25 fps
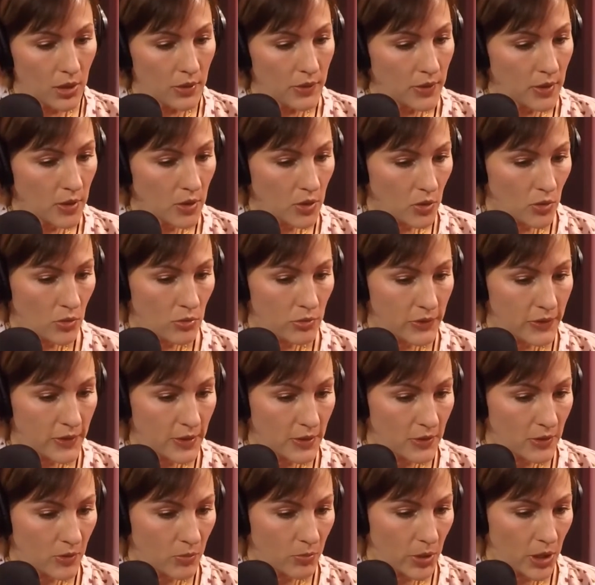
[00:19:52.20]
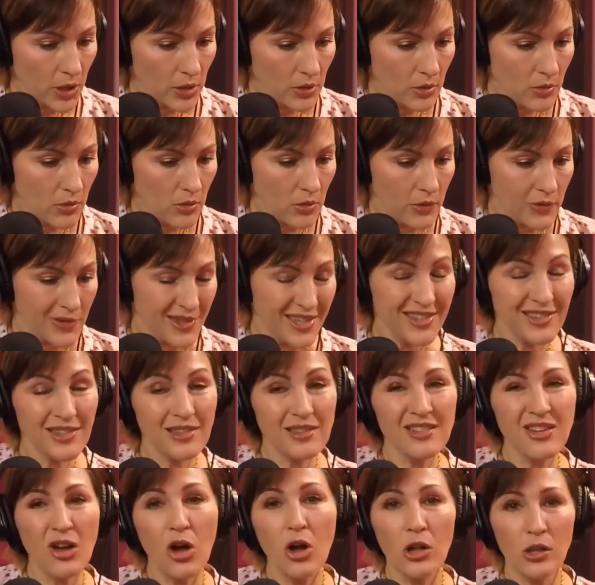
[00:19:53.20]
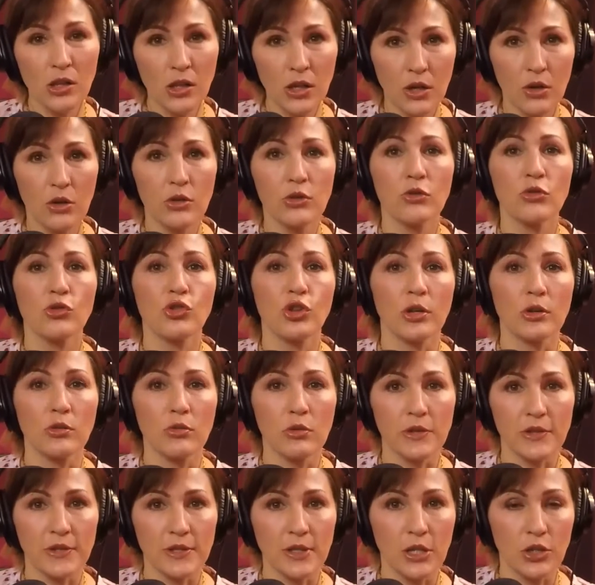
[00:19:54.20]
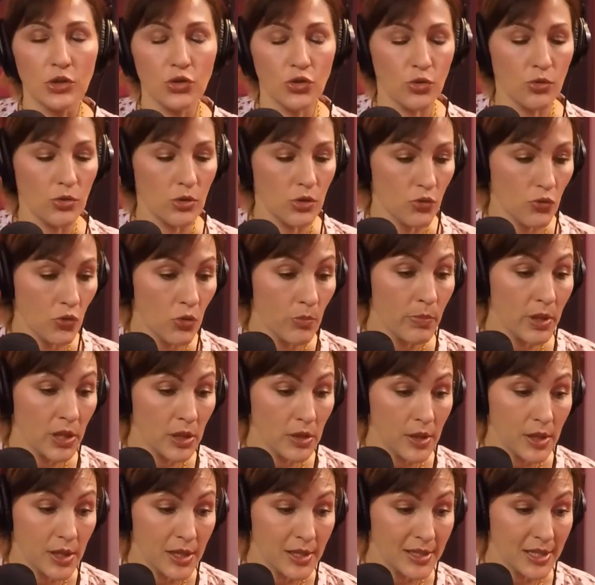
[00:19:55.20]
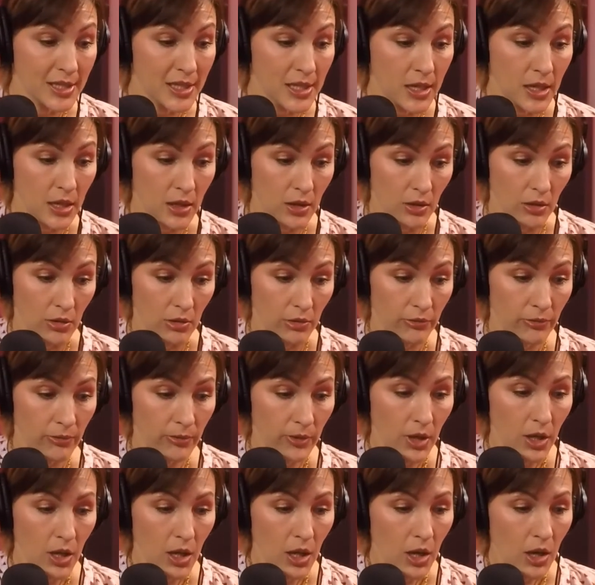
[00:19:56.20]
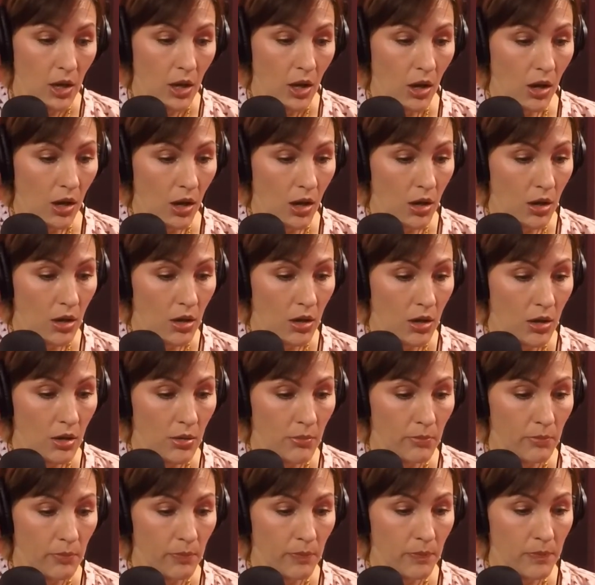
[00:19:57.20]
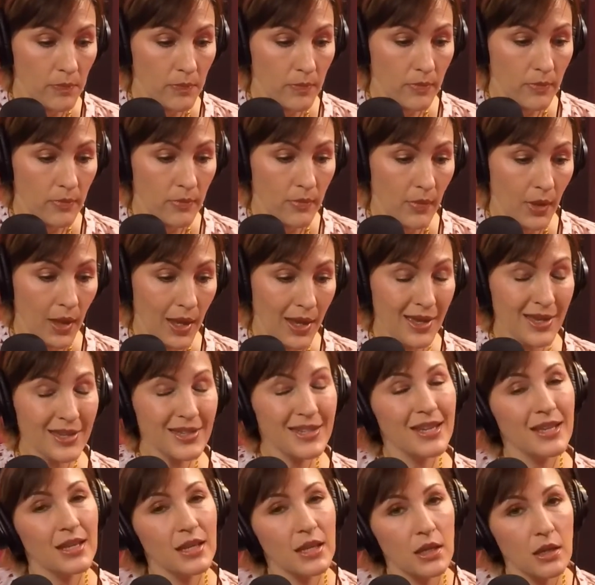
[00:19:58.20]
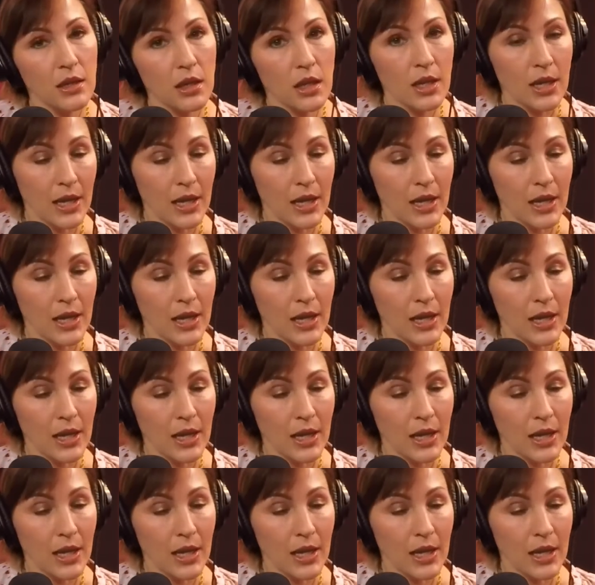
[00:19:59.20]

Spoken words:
so Six of Pentacles. This is calling on your generous nature and your ability to give. And in